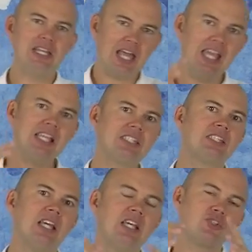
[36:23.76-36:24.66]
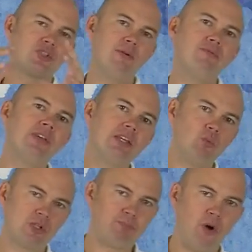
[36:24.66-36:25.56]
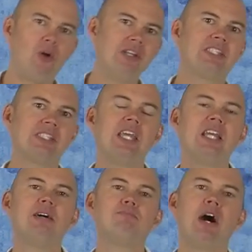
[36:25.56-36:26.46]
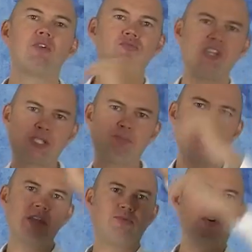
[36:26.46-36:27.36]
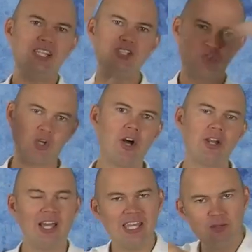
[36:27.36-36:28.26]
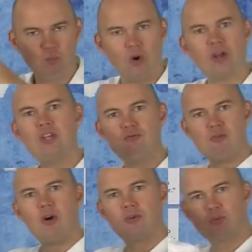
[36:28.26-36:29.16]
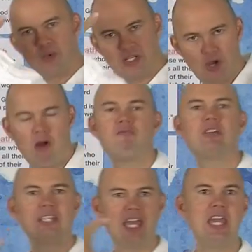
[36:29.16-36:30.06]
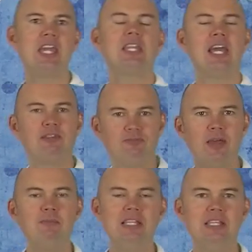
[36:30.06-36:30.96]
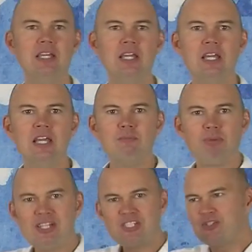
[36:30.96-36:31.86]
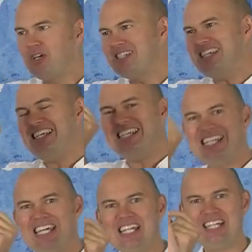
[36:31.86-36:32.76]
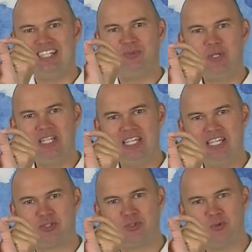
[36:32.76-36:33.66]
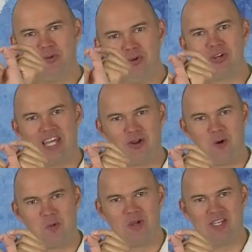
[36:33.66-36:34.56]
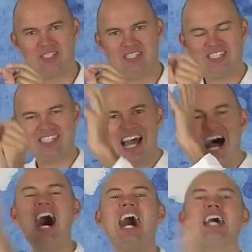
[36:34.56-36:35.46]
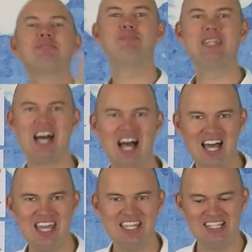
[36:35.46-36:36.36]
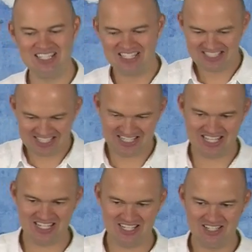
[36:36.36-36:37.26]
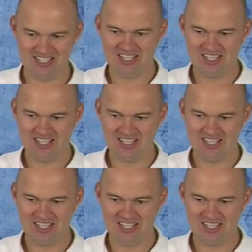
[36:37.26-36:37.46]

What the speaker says: And there is something in what Paul is saying about respect for each other in what he wrote with covering the head and the family. But it's not the letter we need to look at always. It's the heart behind the letter.